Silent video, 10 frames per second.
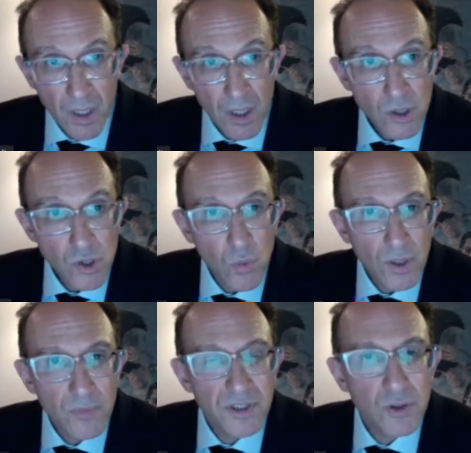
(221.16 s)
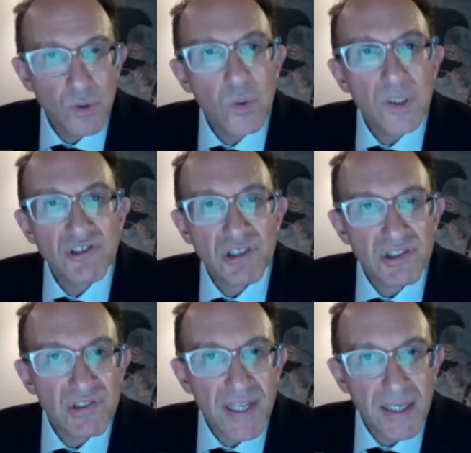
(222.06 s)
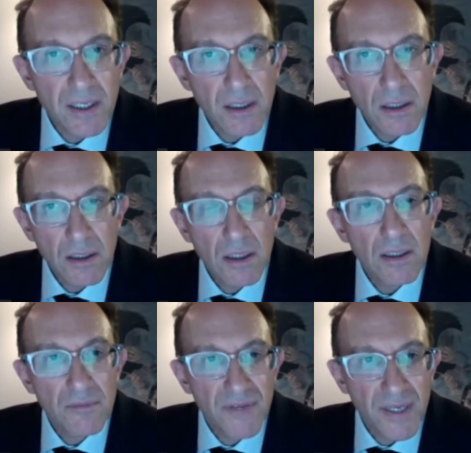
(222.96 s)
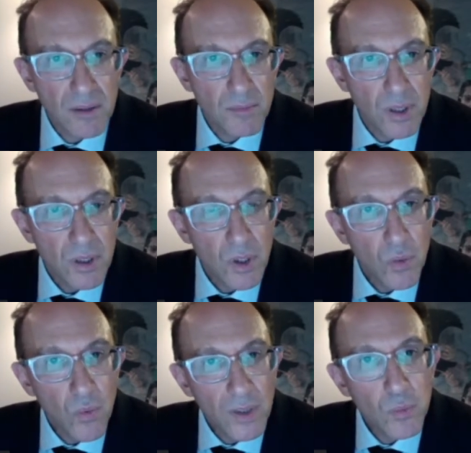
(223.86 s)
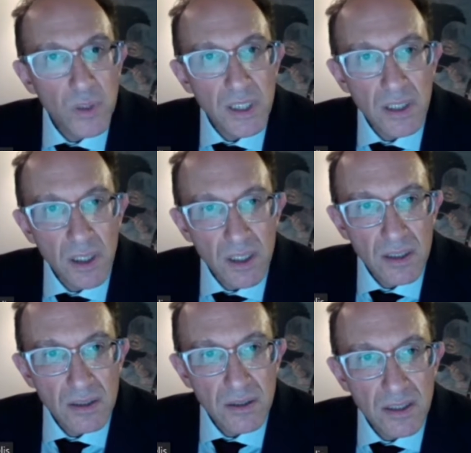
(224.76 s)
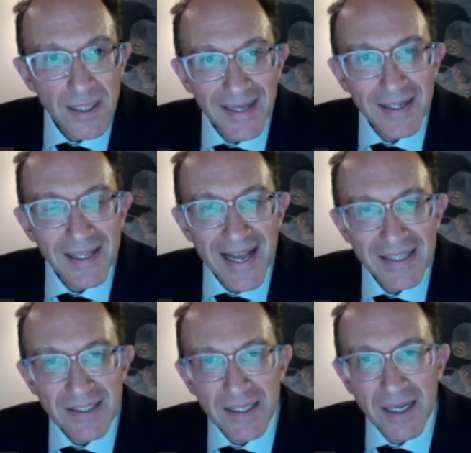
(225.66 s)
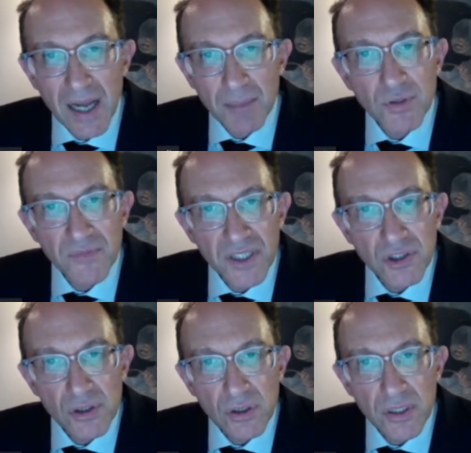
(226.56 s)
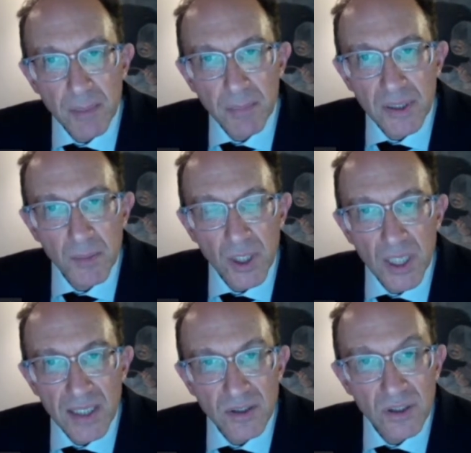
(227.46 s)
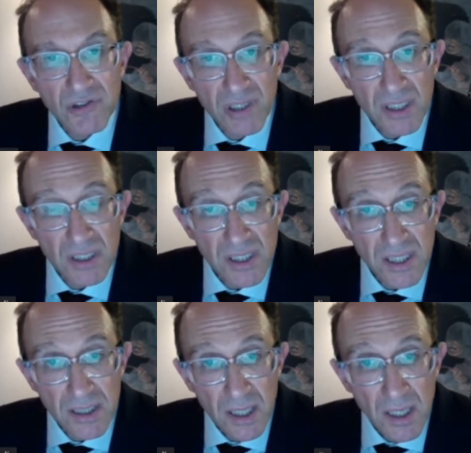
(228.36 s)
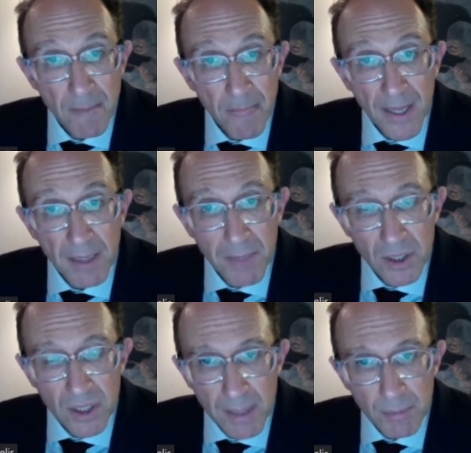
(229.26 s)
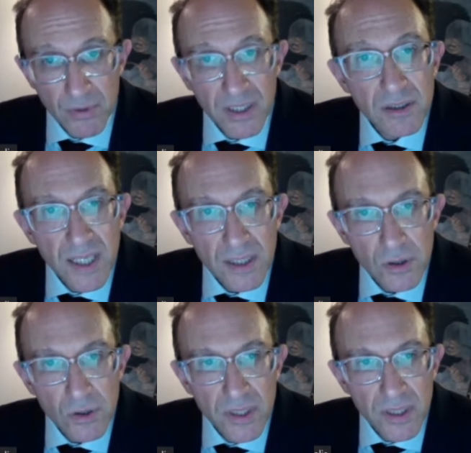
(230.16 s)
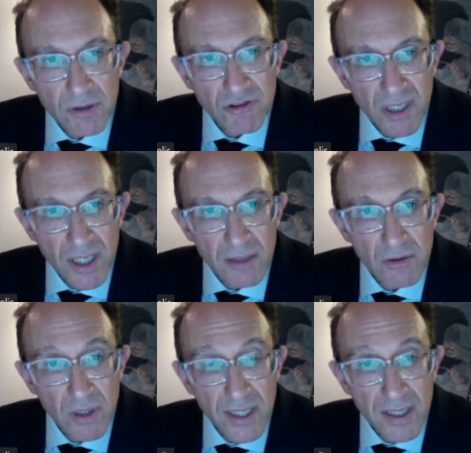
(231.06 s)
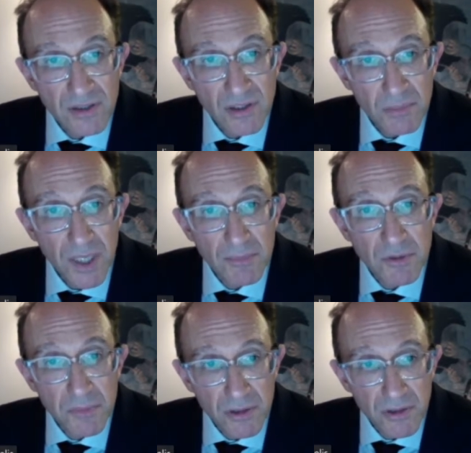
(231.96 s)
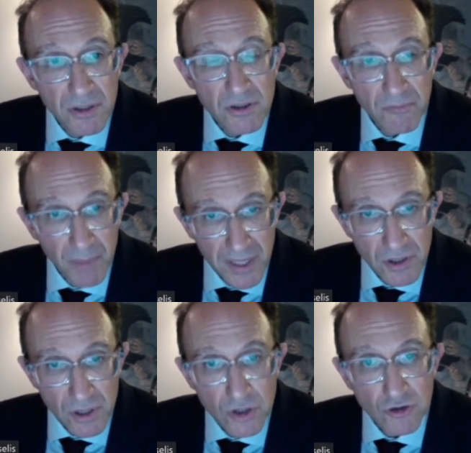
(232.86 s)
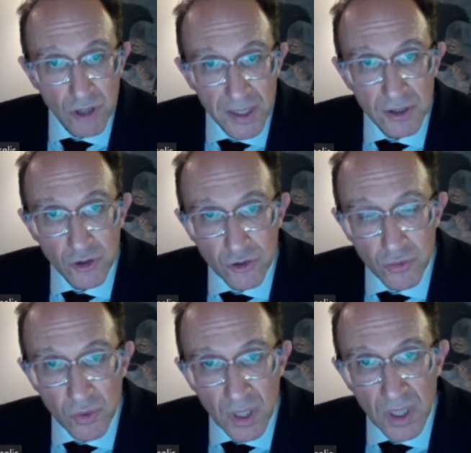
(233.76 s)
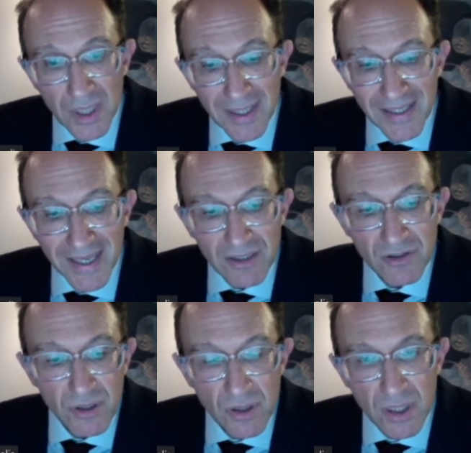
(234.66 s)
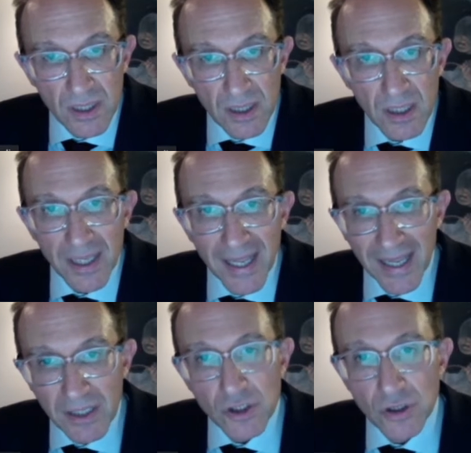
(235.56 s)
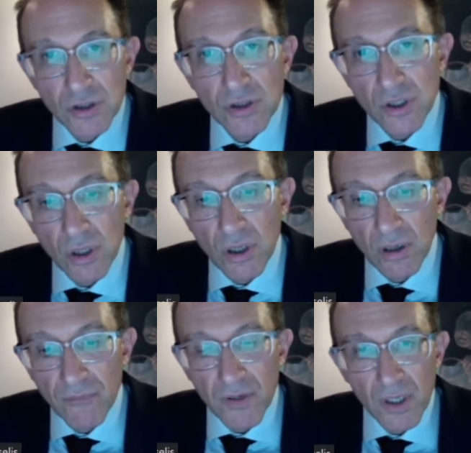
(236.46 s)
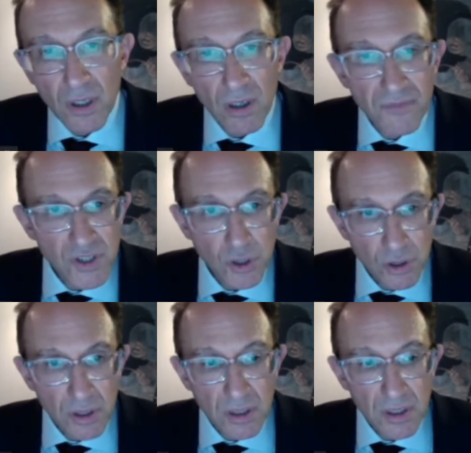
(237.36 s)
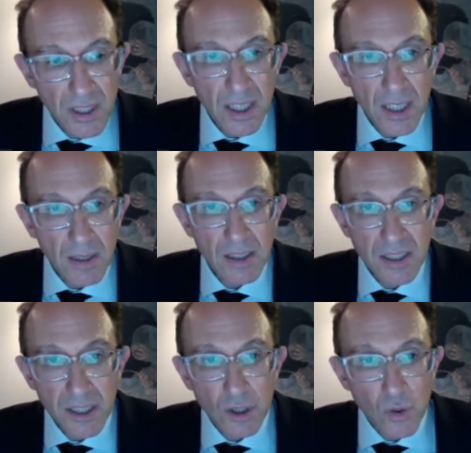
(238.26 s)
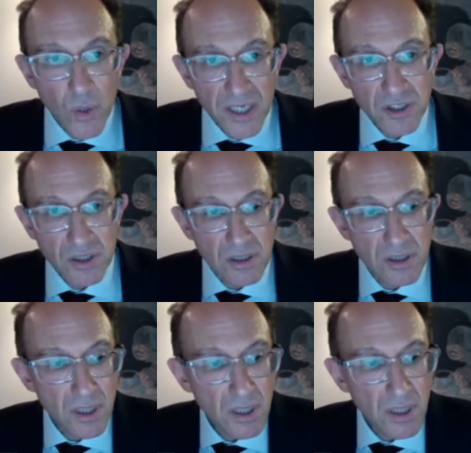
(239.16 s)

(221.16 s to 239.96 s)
So what do we do when such data are unavailable? We look at classic observational epidemiologic studies, and my collaborator, Dr. Kokinos, and I look at sometimes millions of patients trying to get to the answers of certain clinical questions.